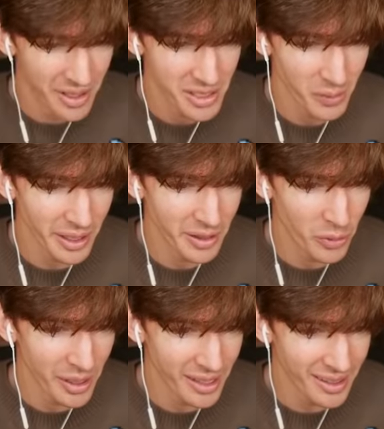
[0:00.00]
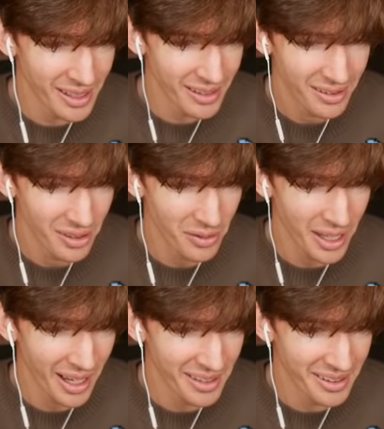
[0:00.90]
Does it really do anything? Oh,
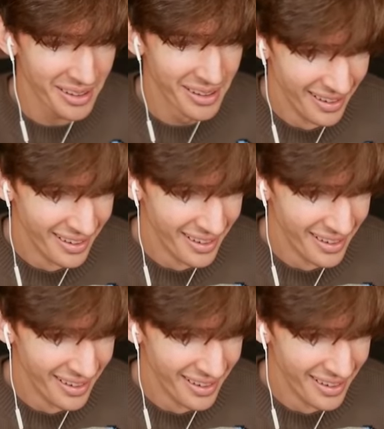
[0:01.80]
kinda.